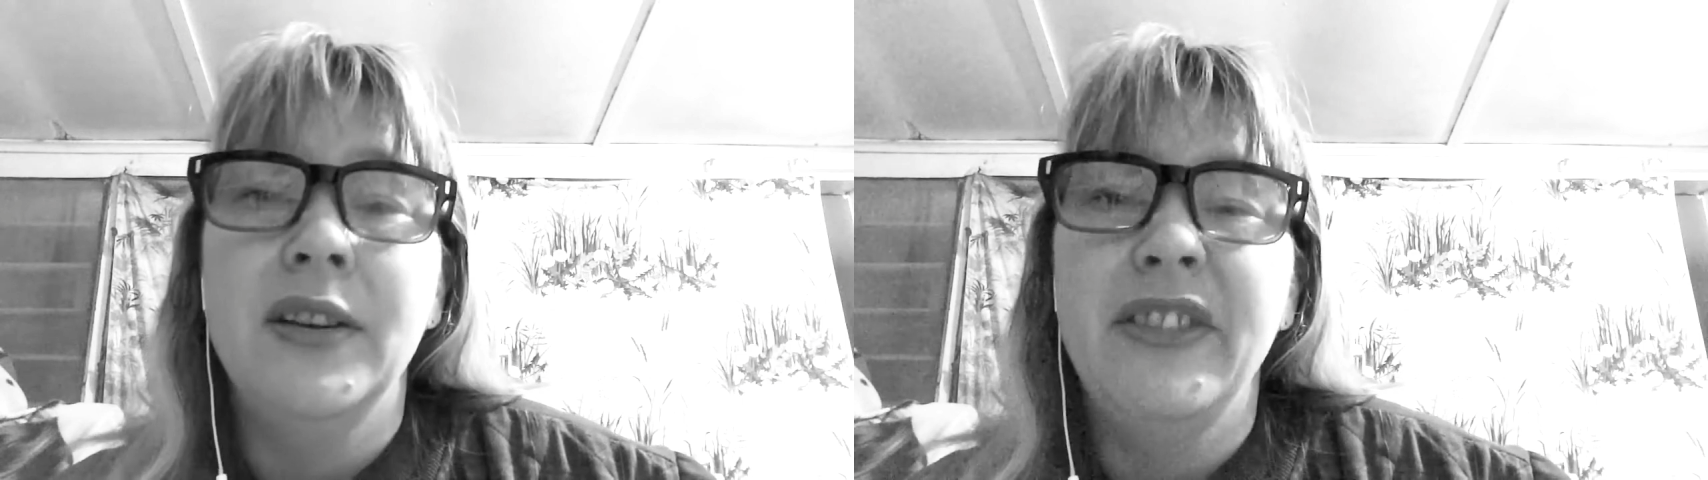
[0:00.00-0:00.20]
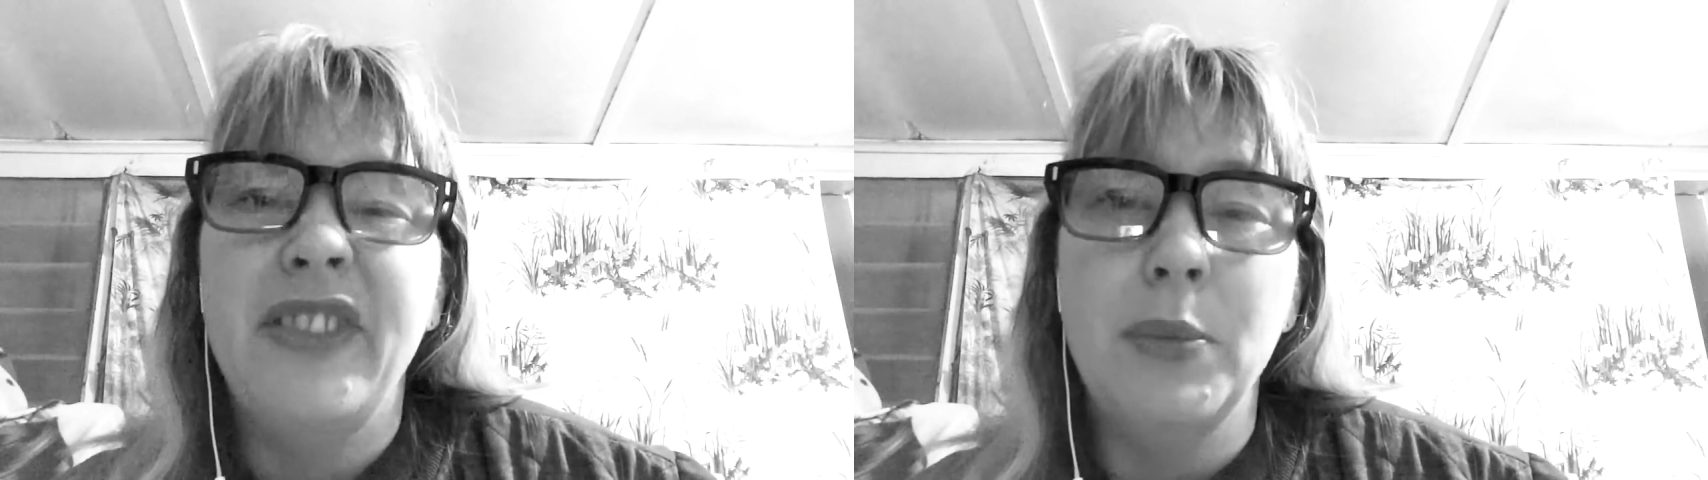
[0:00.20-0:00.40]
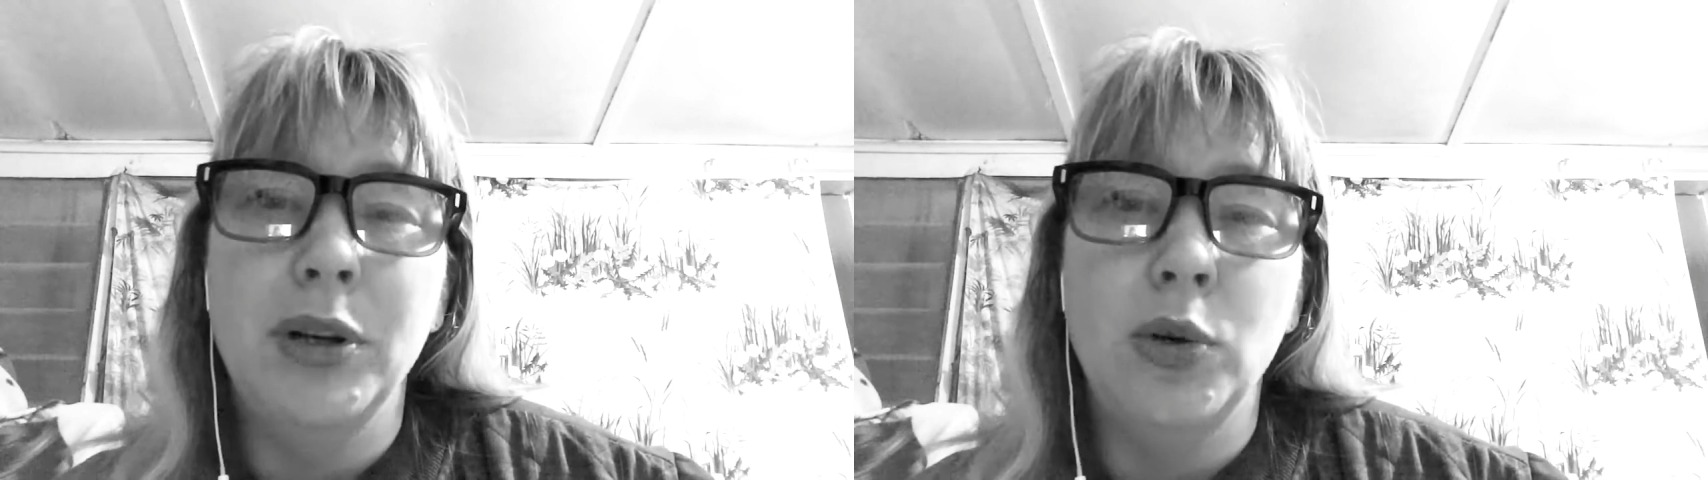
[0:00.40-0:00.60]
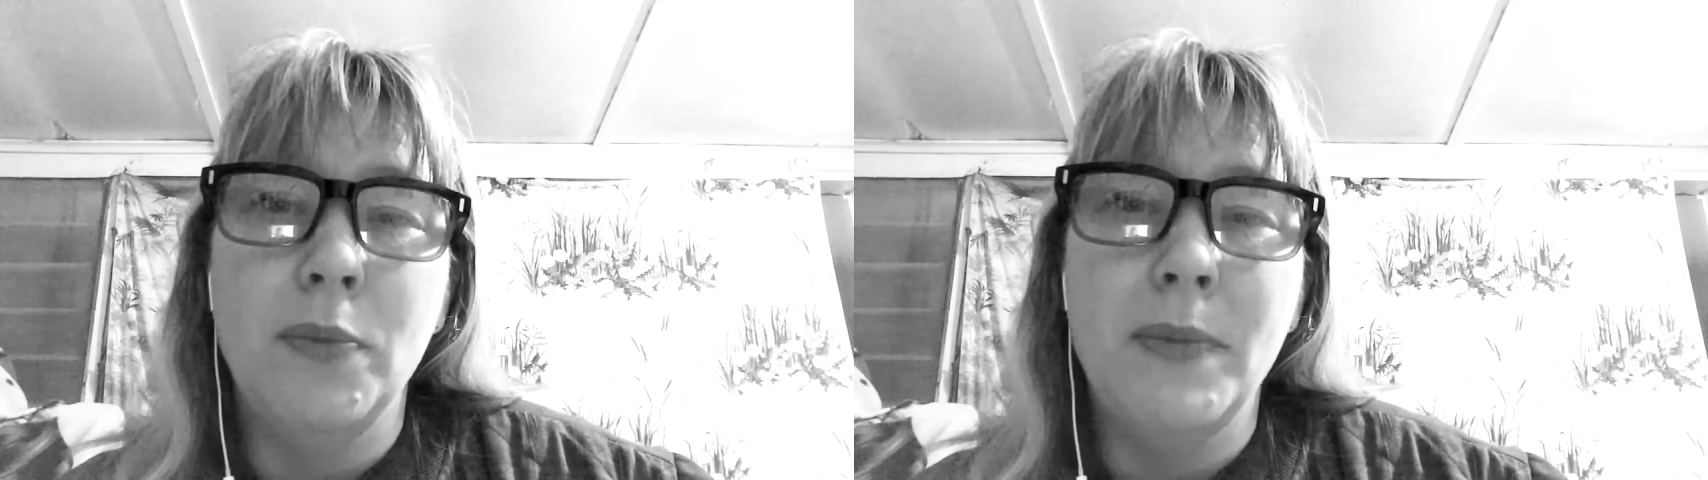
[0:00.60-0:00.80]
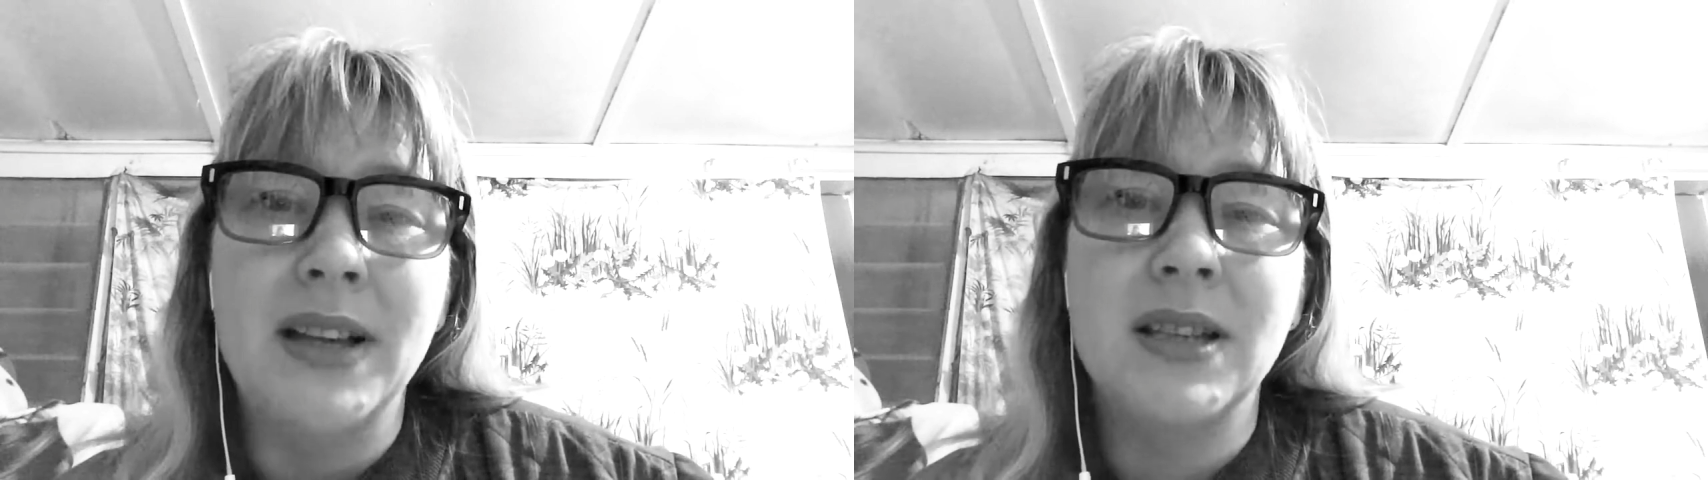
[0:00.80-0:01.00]
feminine or
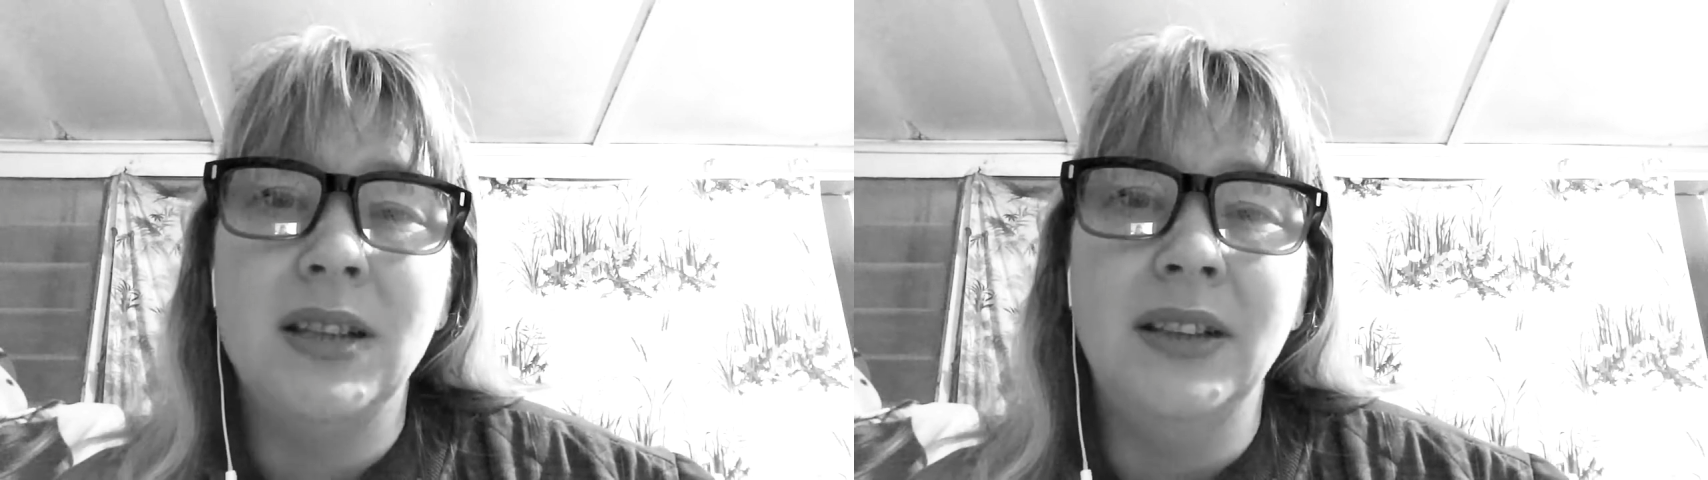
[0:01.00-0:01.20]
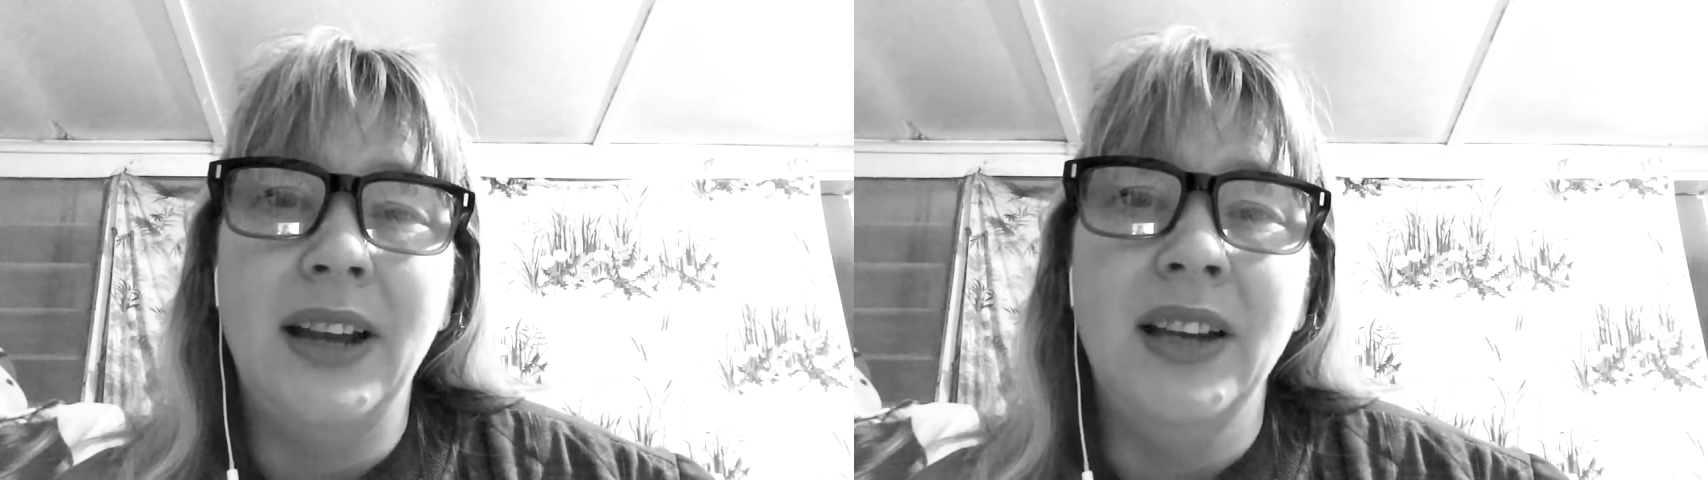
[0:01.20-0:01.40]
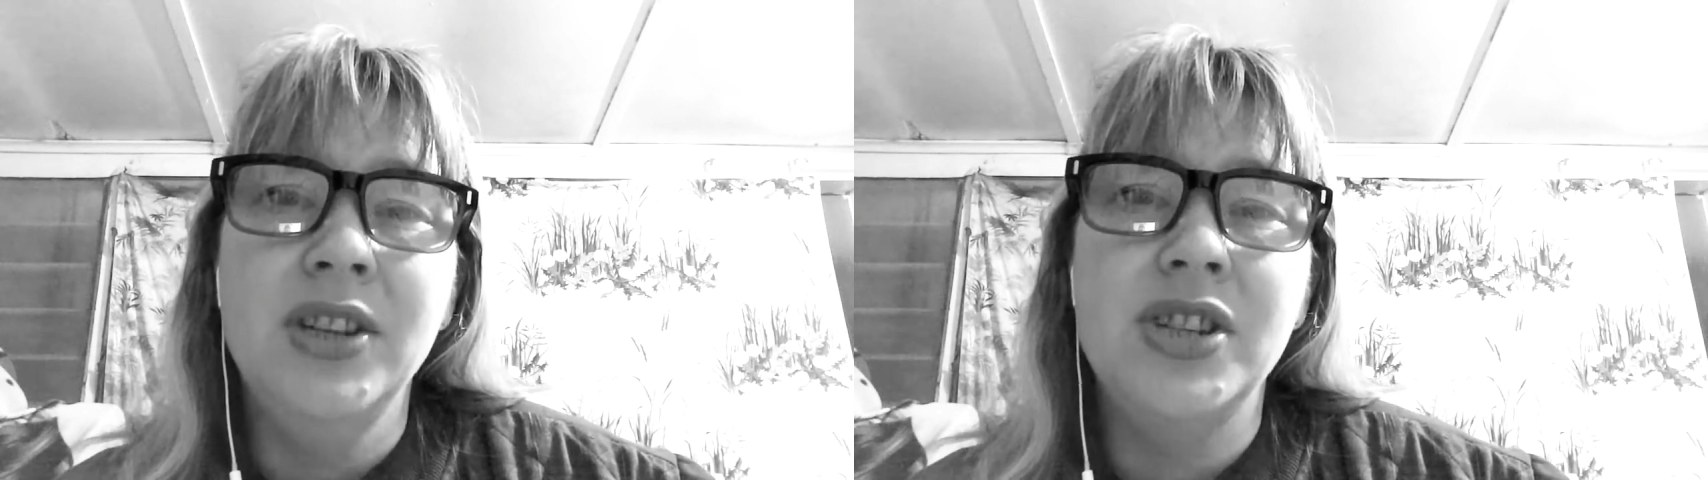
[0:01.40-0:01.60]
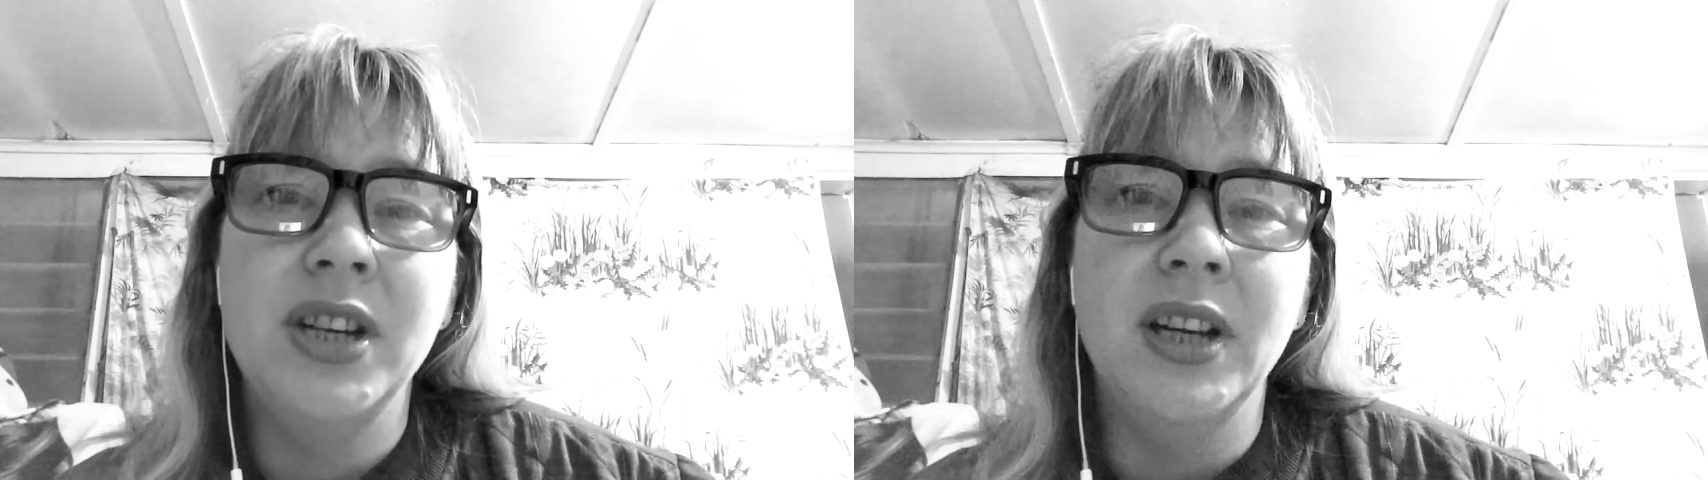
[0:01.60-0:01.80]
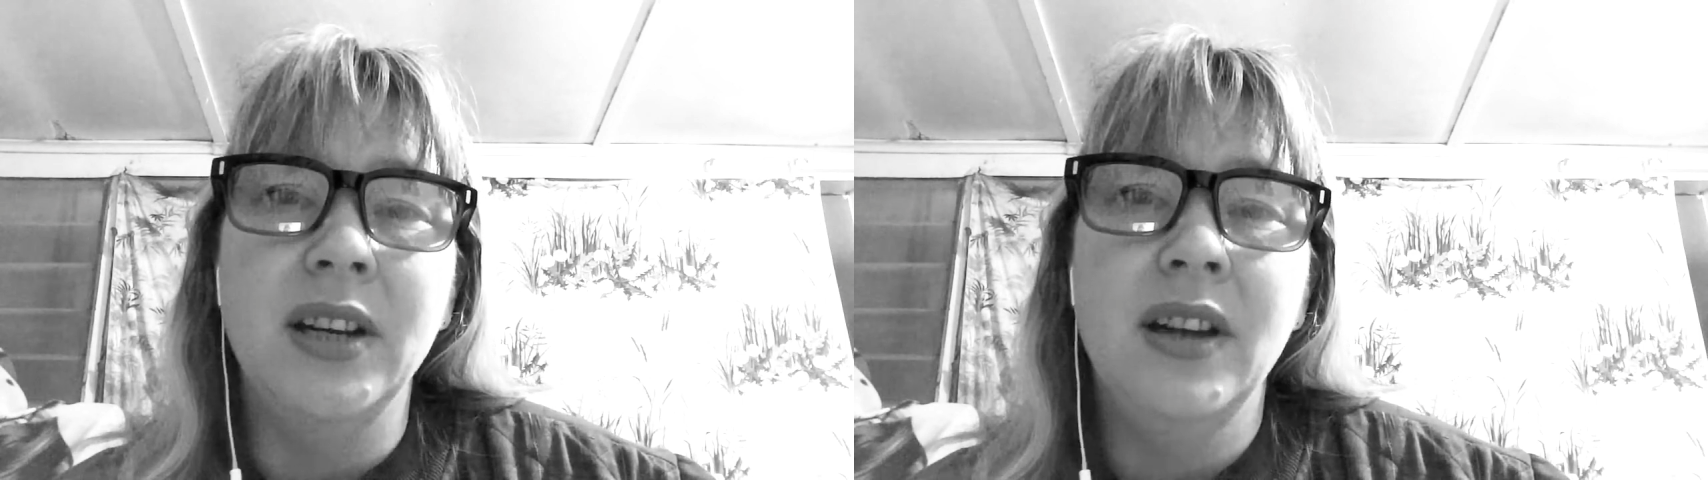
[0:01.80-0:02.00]
masculine
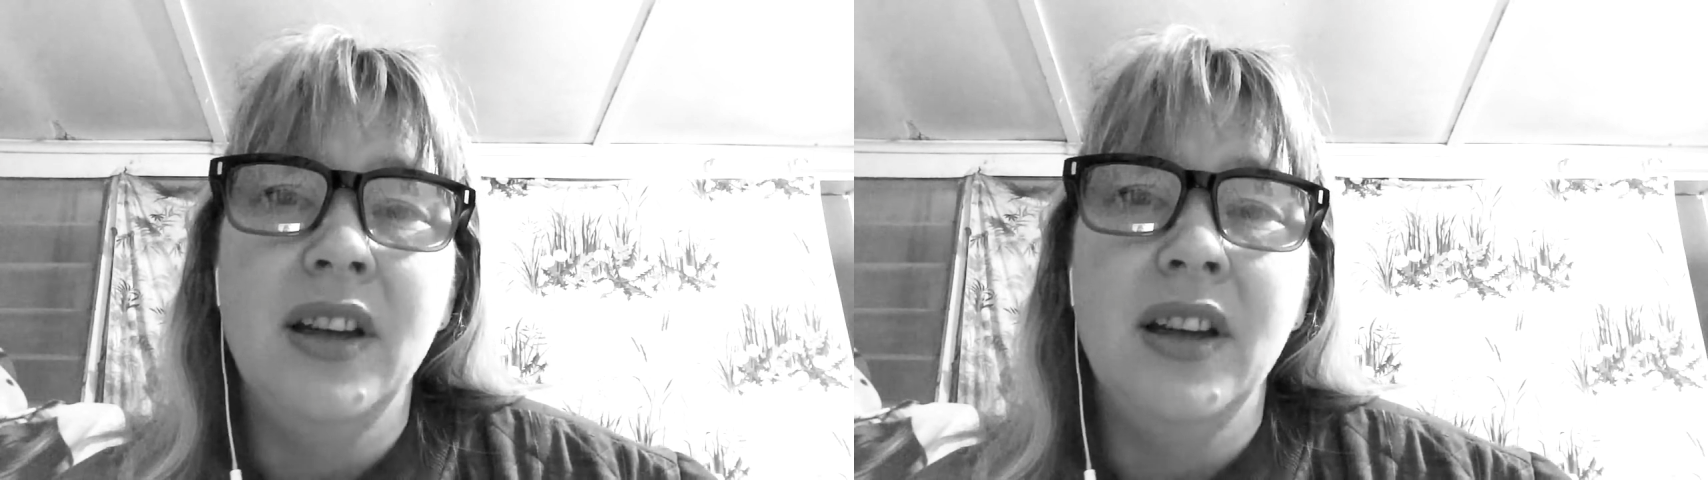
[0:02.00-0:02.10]
energy,